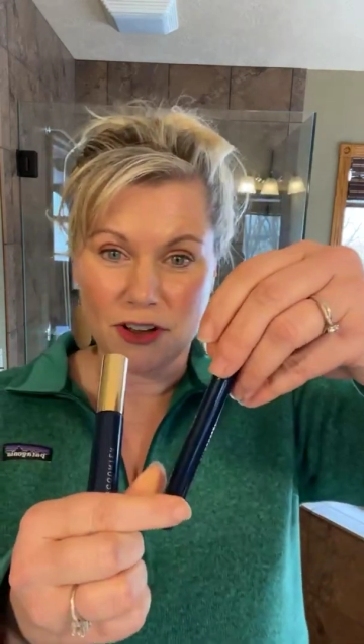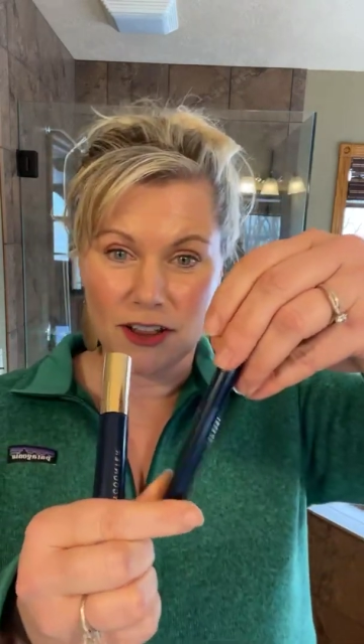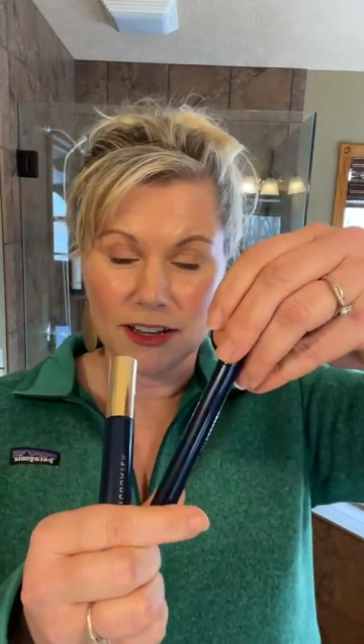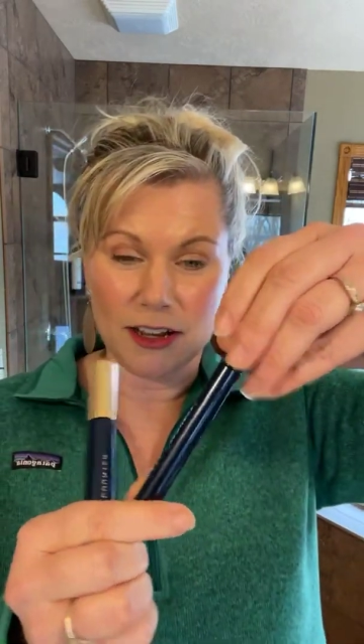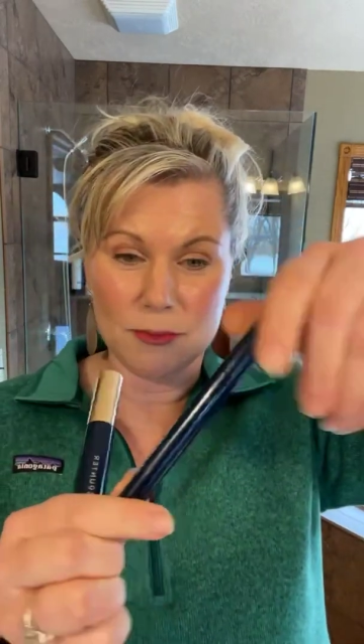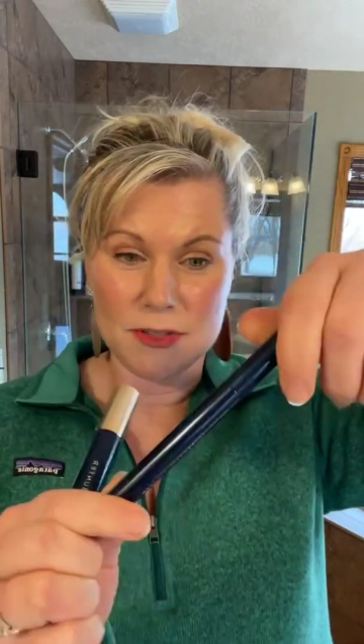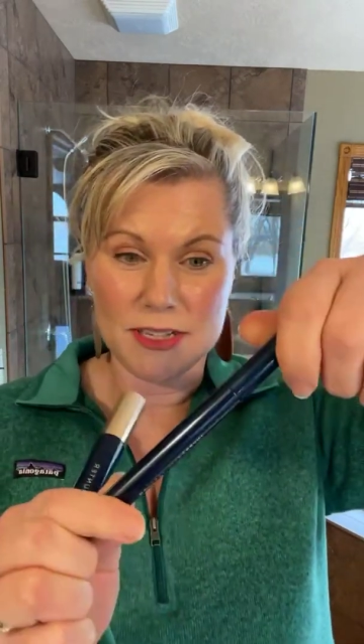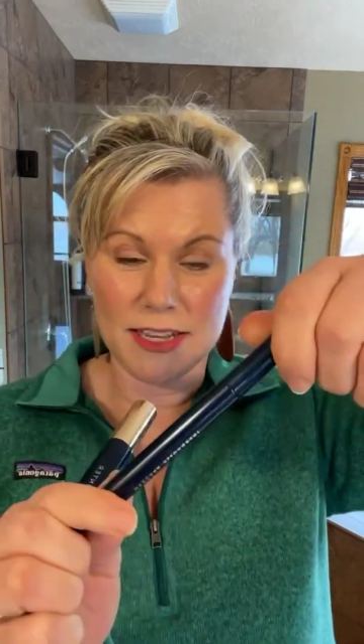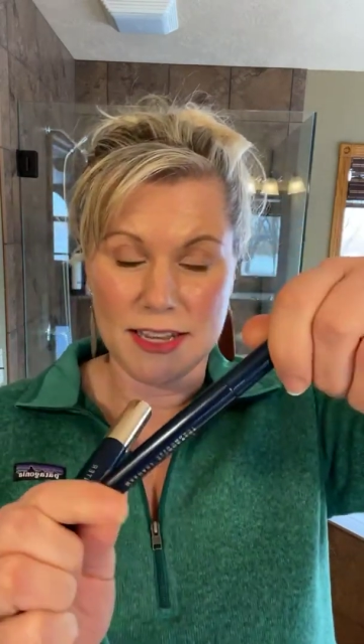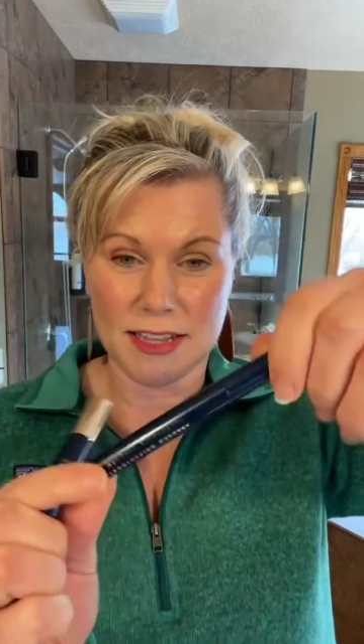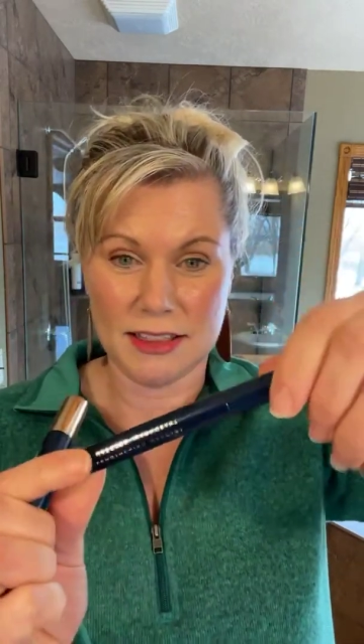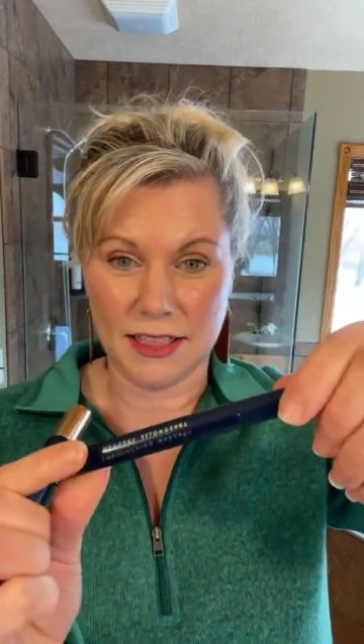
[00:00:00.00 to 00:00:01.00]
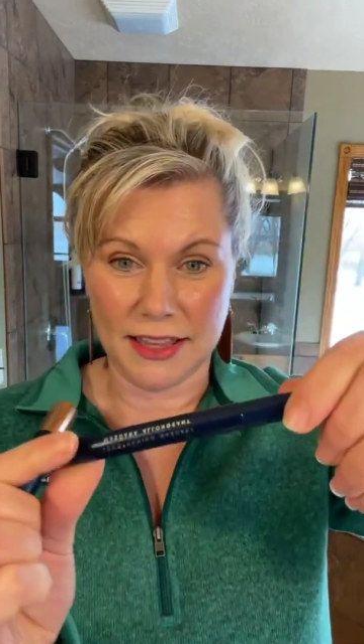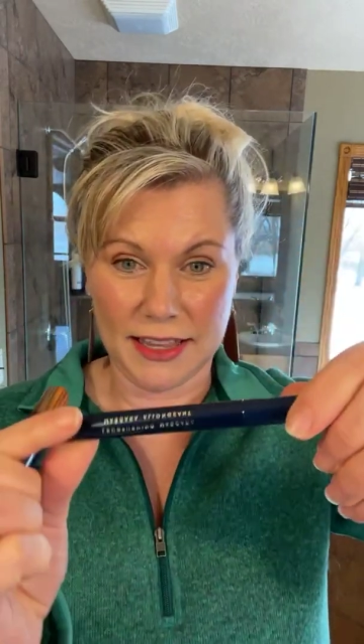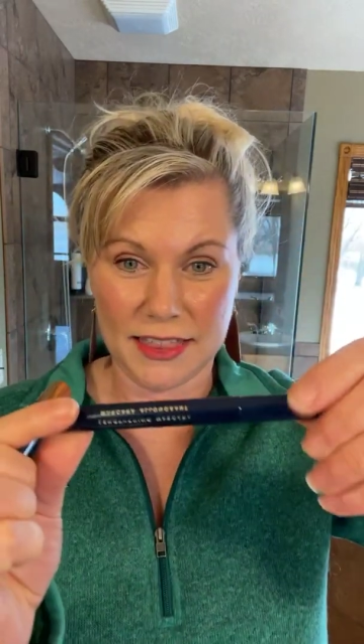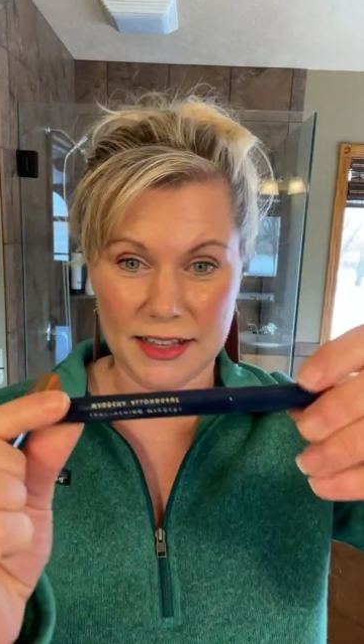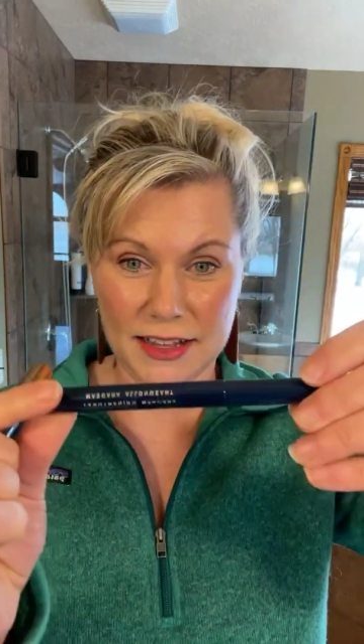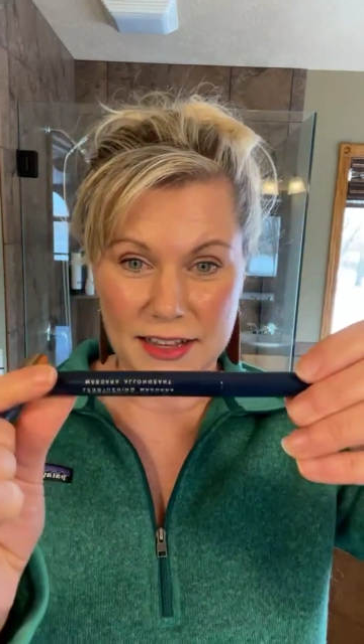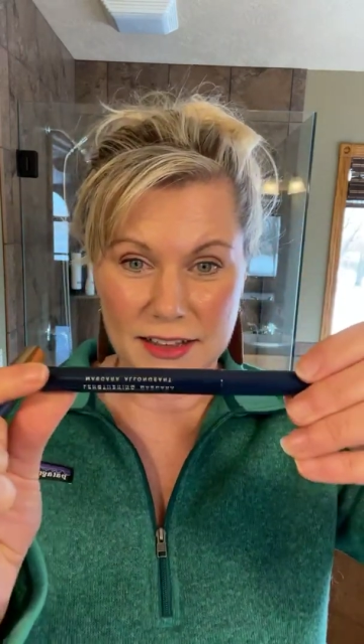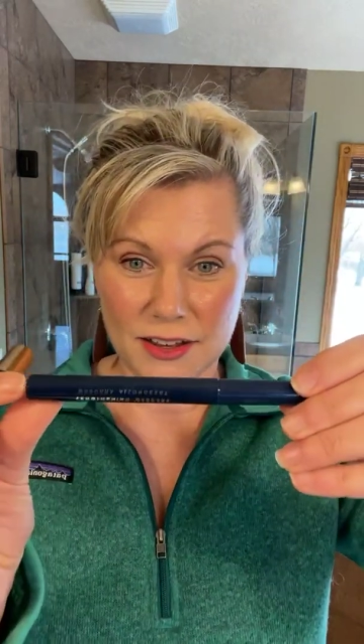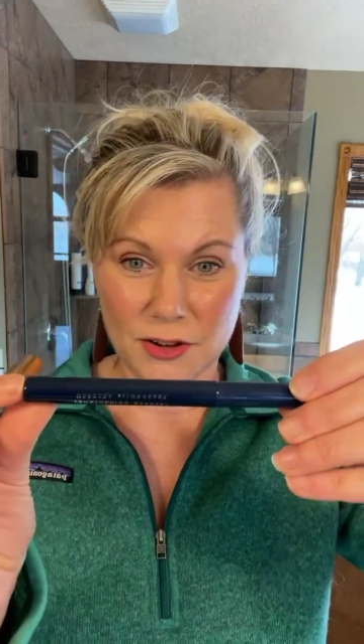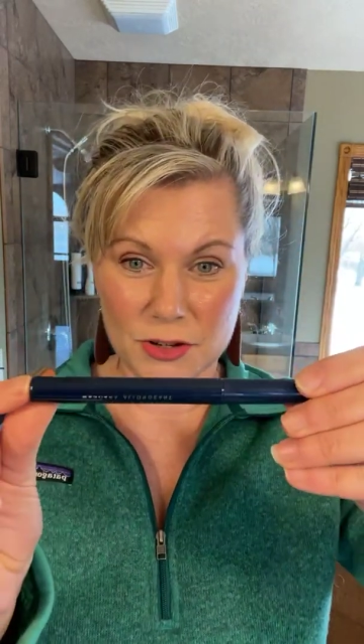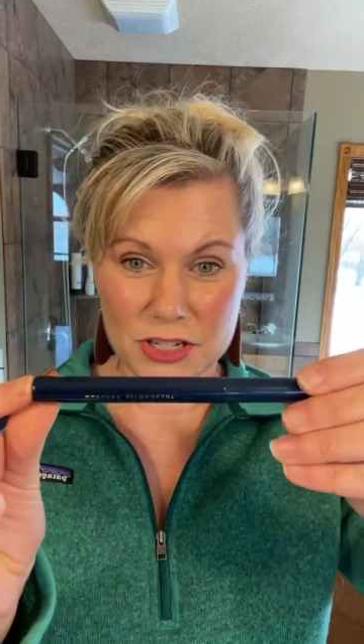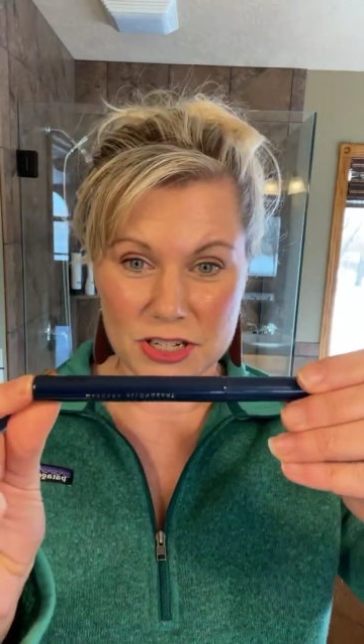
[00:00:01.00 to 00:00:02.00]
it comes in the lengthening,
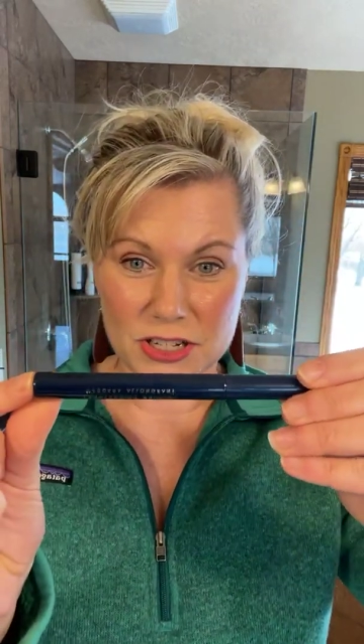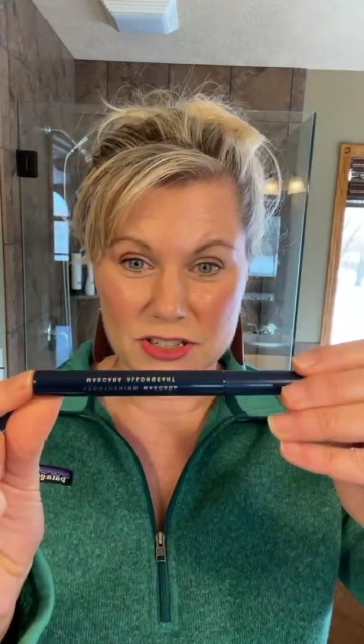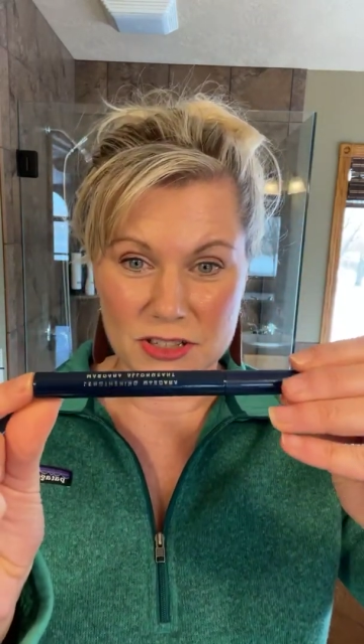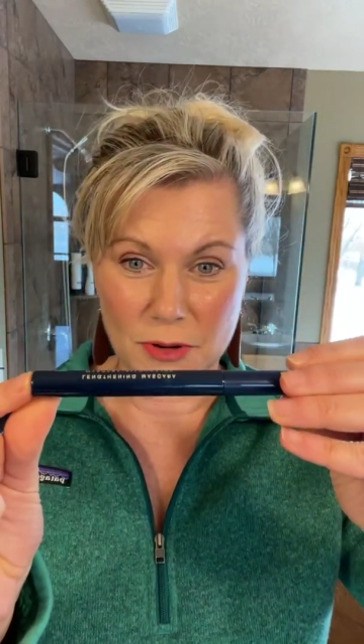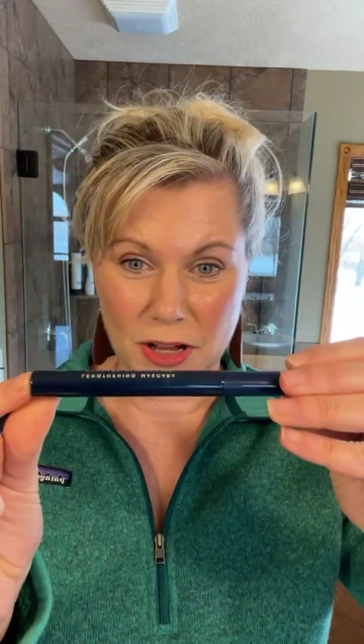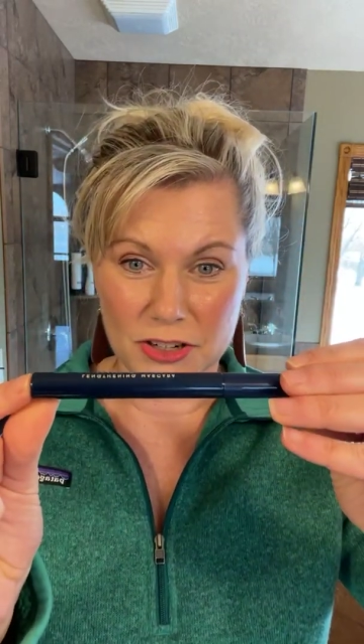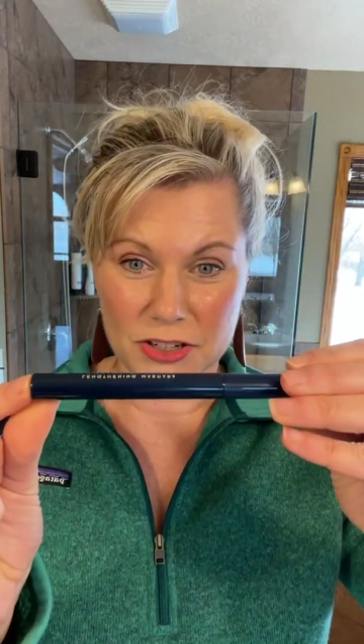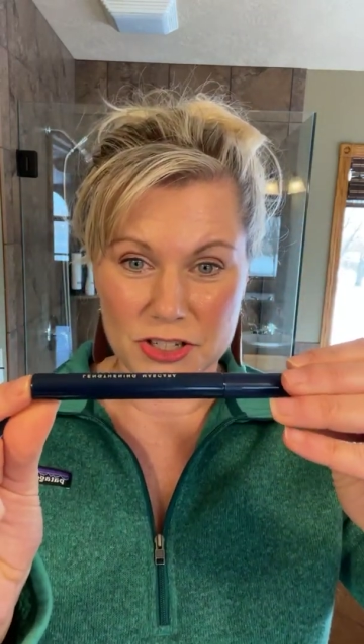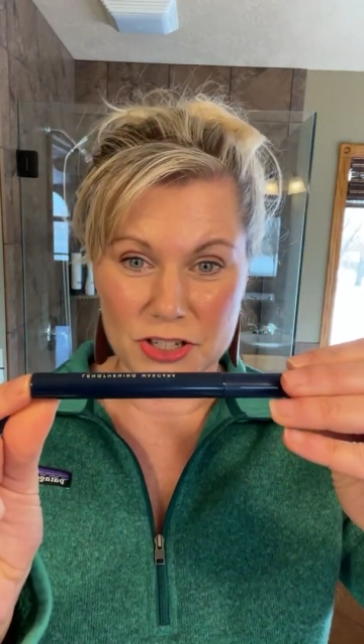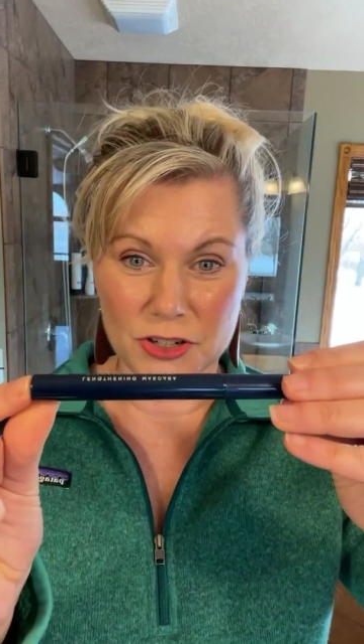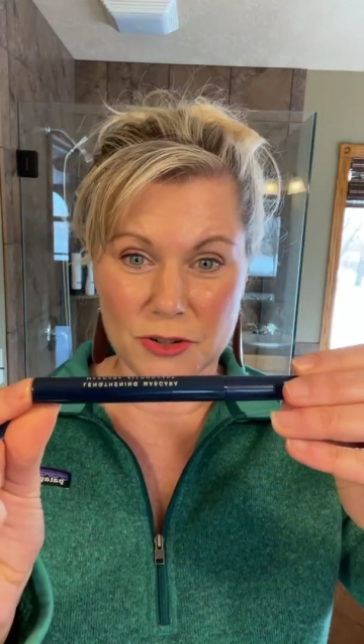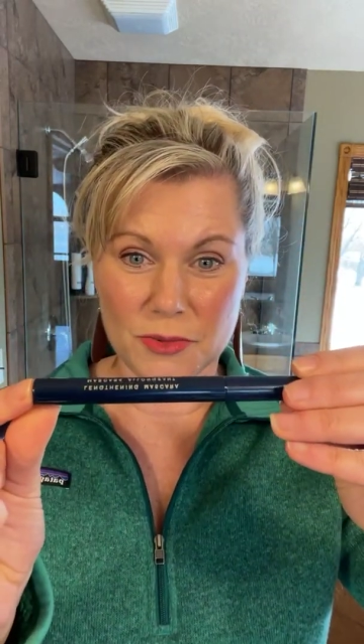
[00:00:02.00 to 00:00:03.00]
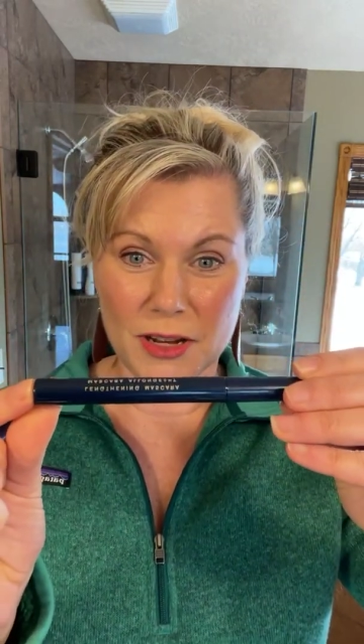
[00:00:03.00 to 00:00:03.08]
which is smaller tube.